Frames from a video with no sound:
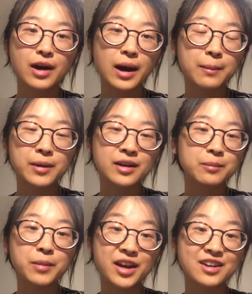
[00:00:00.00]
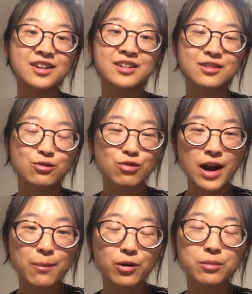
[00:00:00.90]
I mean, make uh,
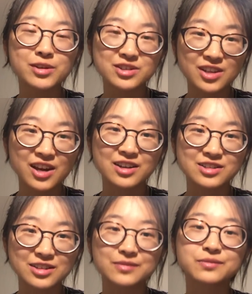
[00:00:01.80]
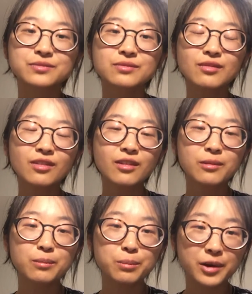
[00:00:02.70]
grammar mistakes
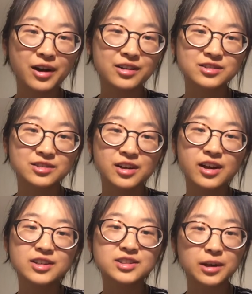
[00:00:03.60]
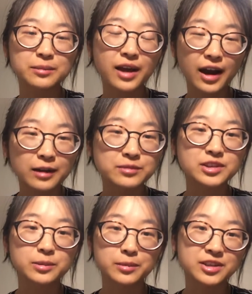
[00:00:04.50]
because
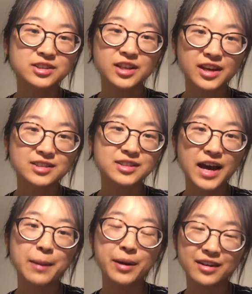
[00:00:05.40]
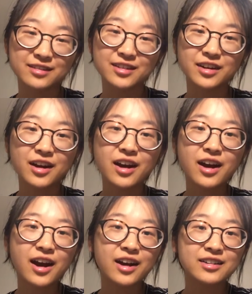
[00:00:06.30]
sometimes mistakes happened,
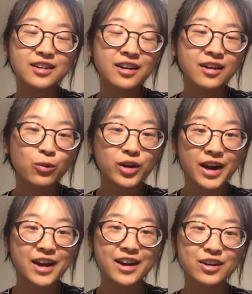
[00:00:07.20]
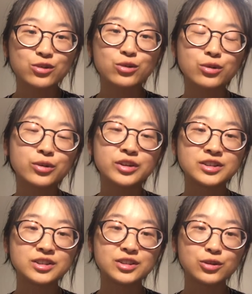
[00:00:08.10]
and uh, what I can do
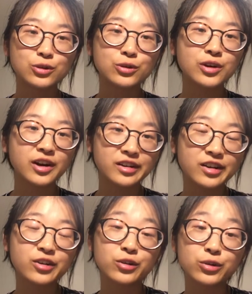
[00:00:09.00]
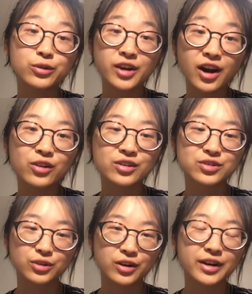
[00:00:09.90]
is to continue to tell the
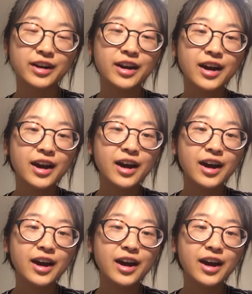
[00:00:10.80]
story.